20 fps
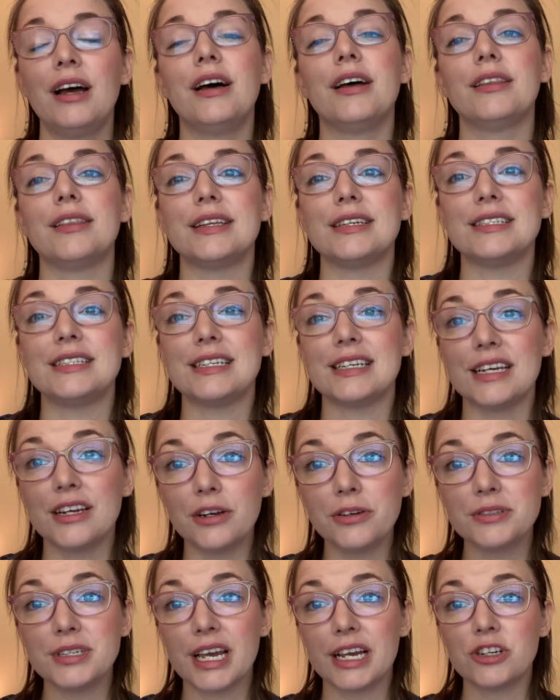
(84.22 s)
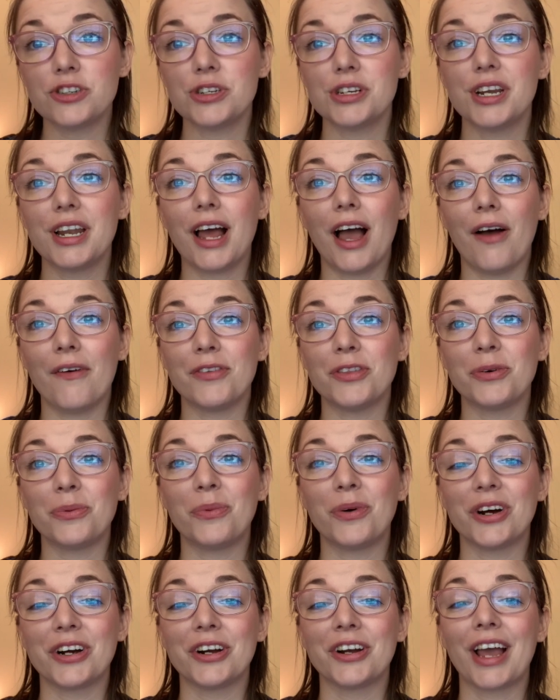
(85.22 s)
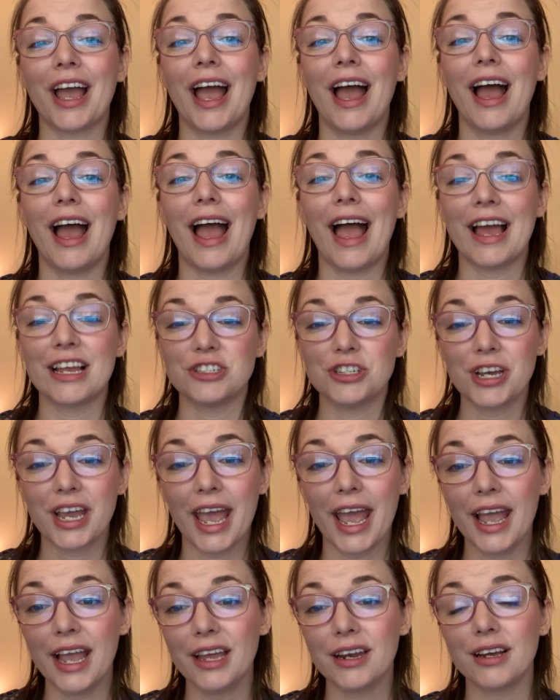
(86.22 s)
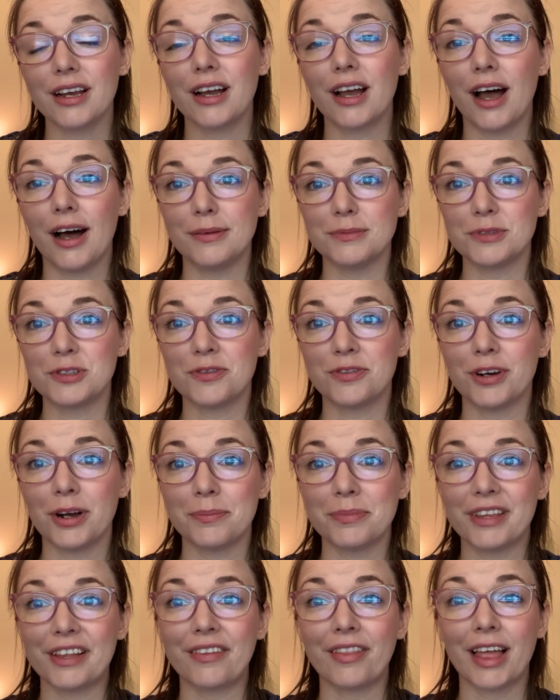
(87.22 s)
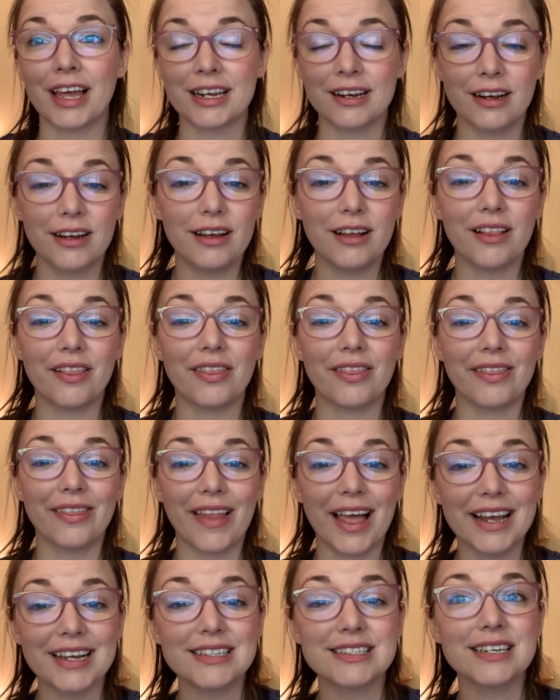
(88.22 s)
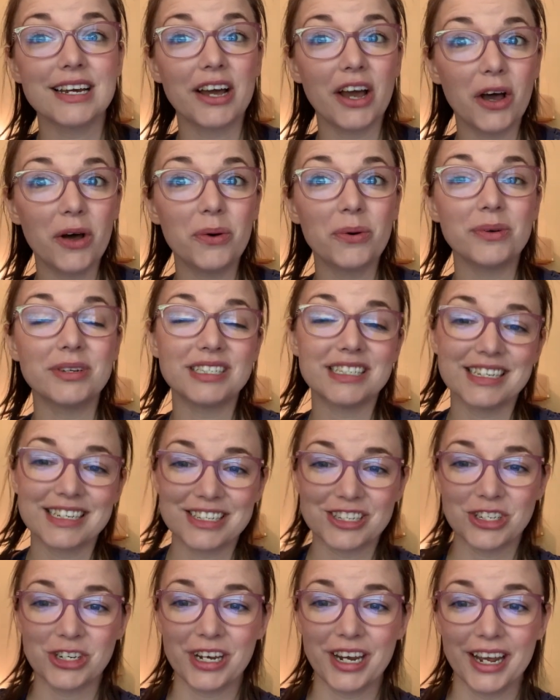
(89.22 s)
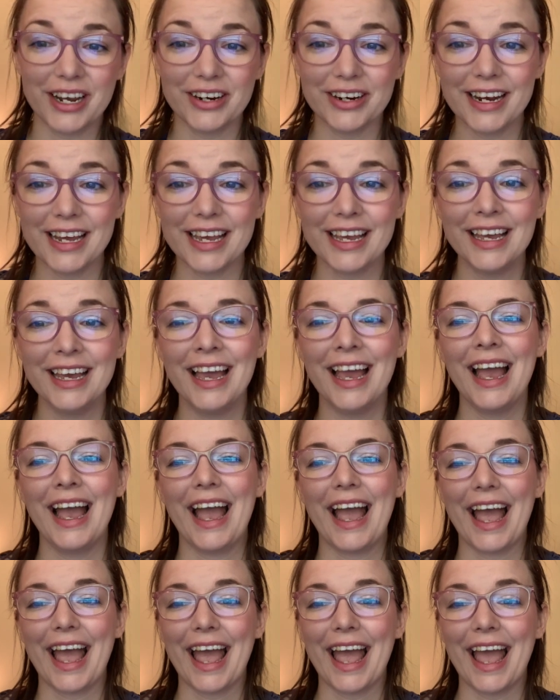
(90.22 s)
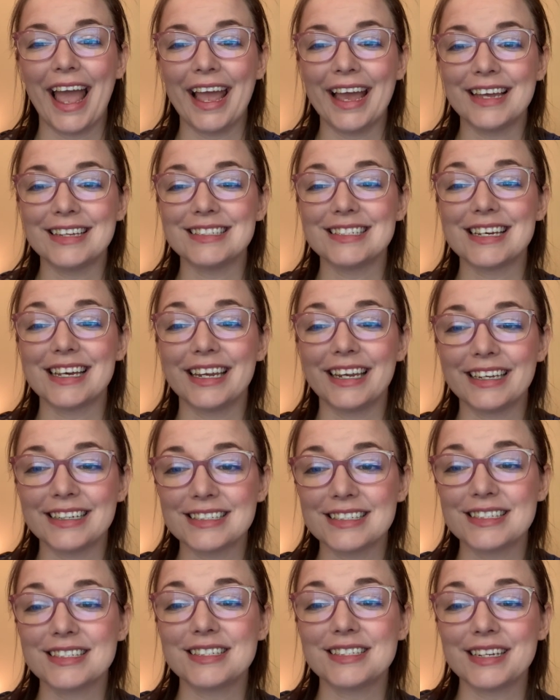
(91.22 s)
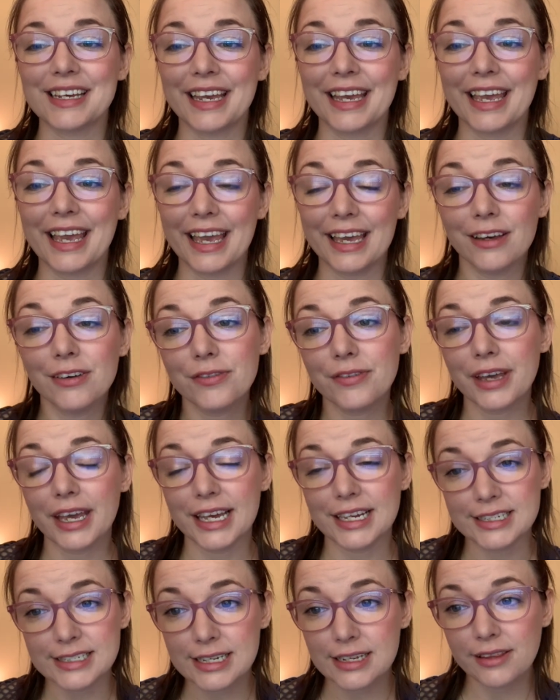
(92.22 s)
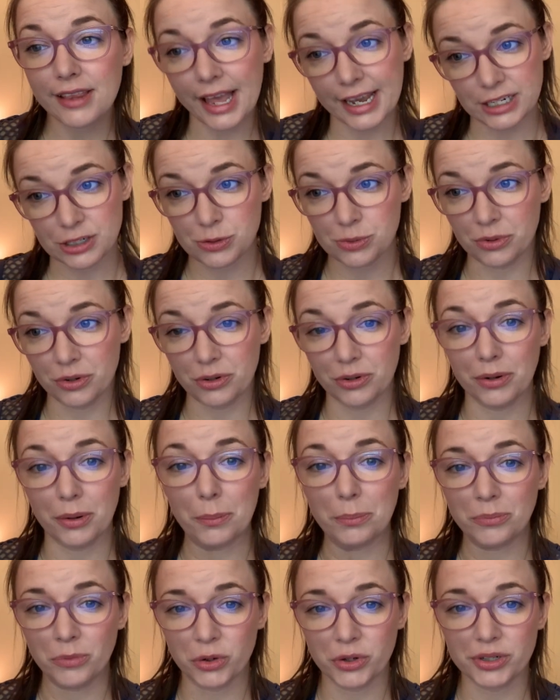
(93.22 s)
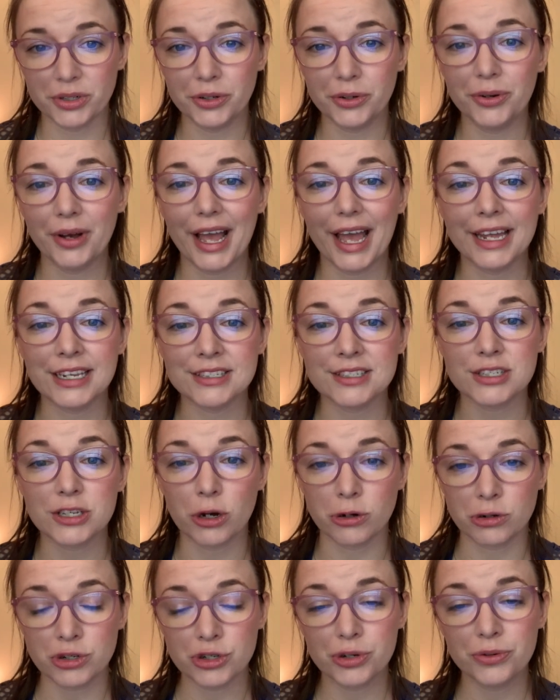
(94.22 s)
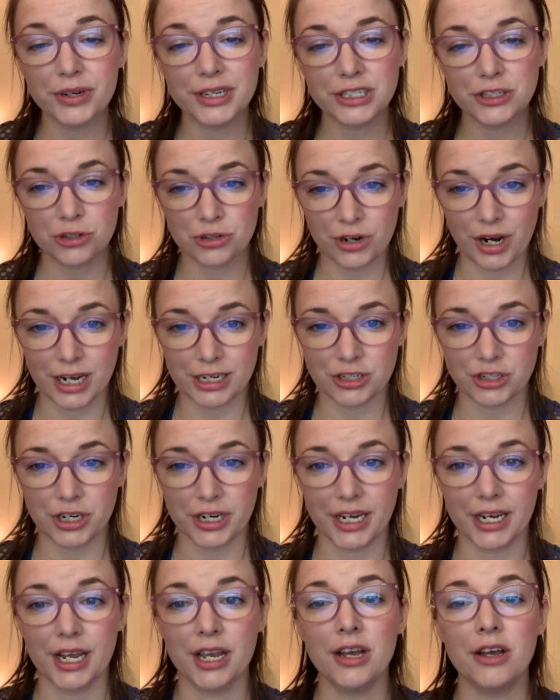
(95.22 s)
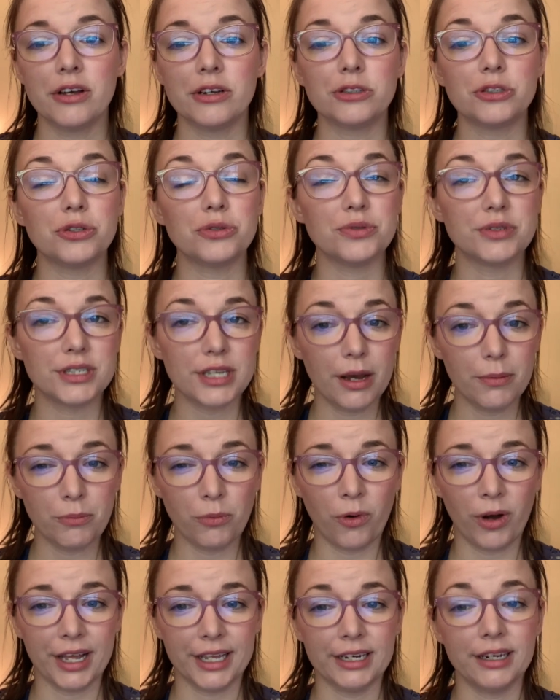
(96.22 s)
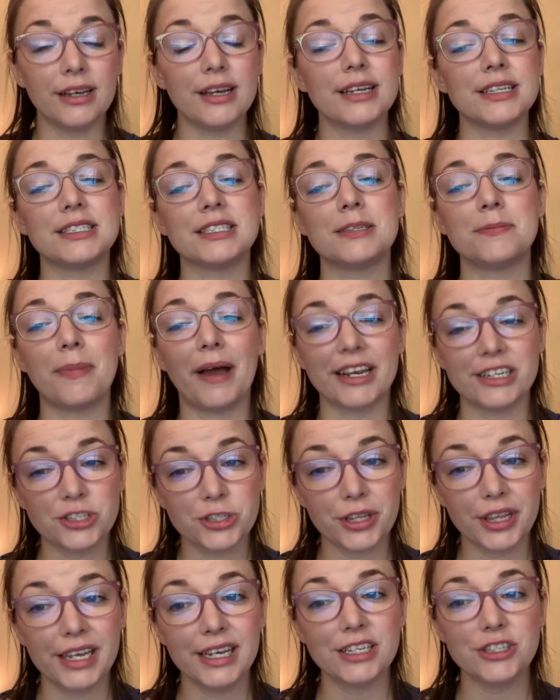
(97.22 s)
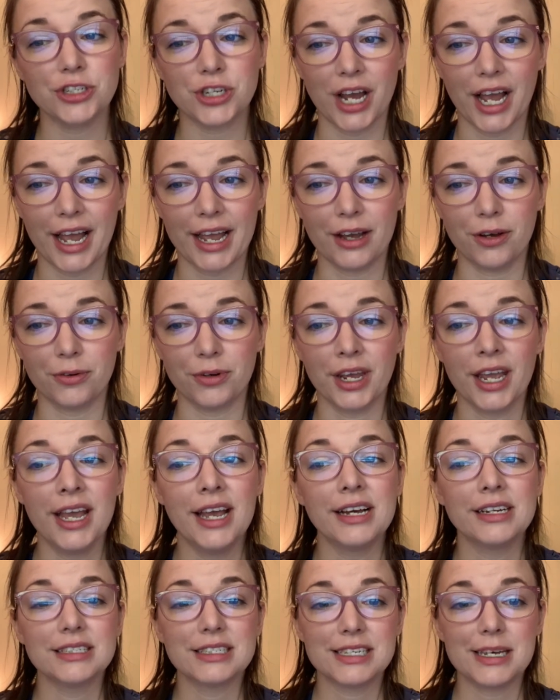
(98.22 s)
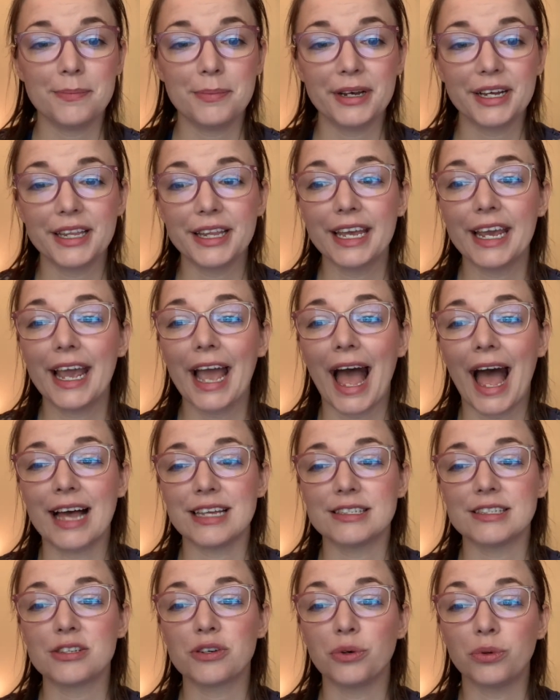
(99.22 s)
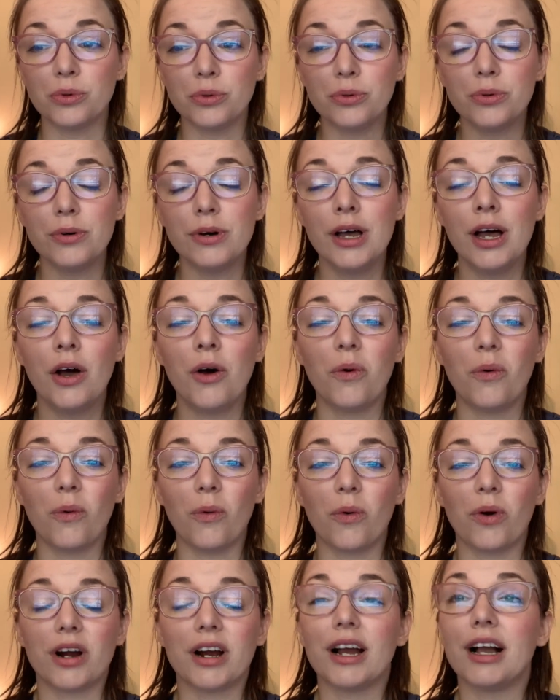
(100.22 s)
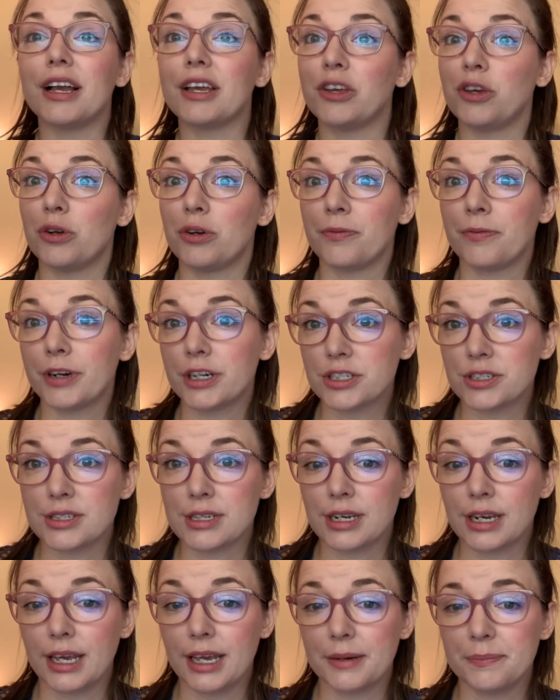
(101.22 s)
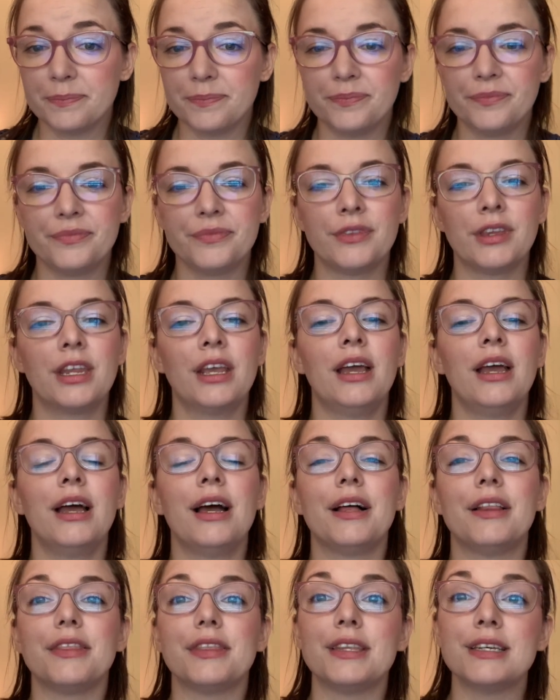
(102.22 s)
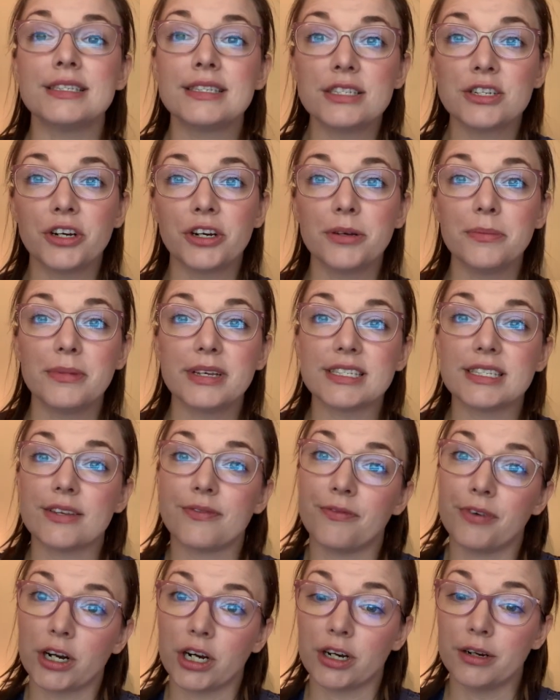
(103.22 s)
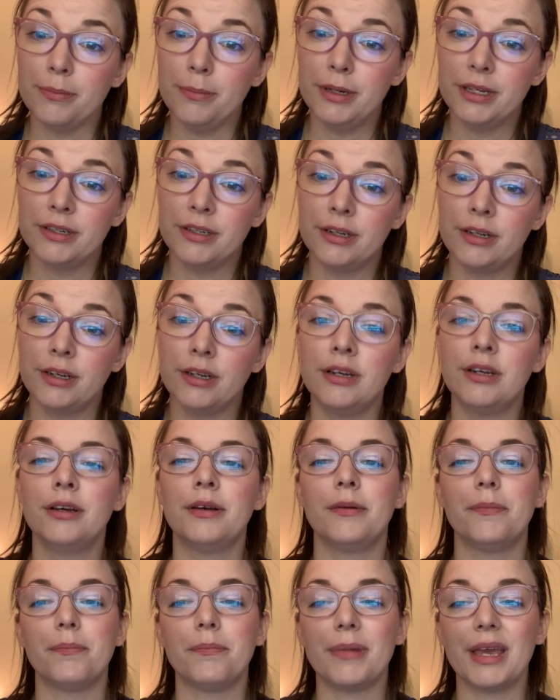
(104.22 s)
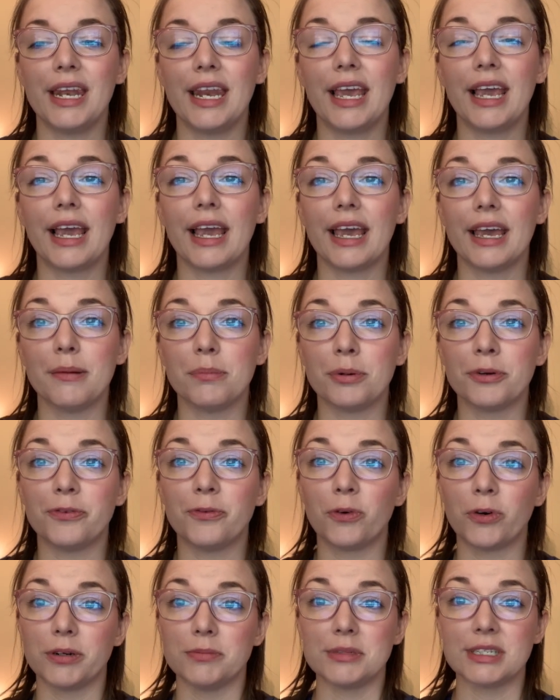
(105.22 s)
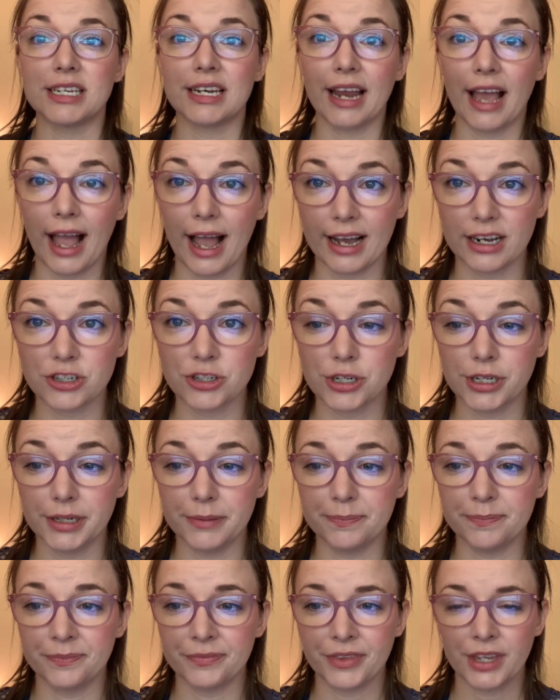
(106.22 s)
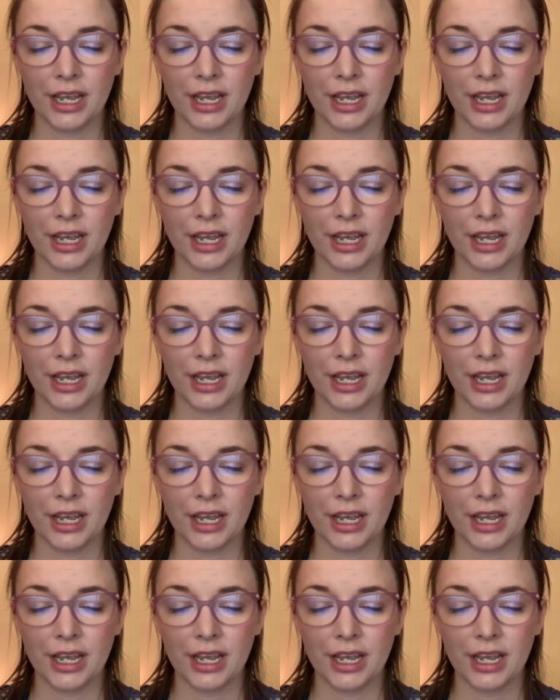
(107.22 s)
The denotation of the word educate comes from the Lexico Dictionary, and it is to give intellectual, moral, and social instruction to someone, especially a child, typically at school or a university. This term is a verb, meaning it performs an action.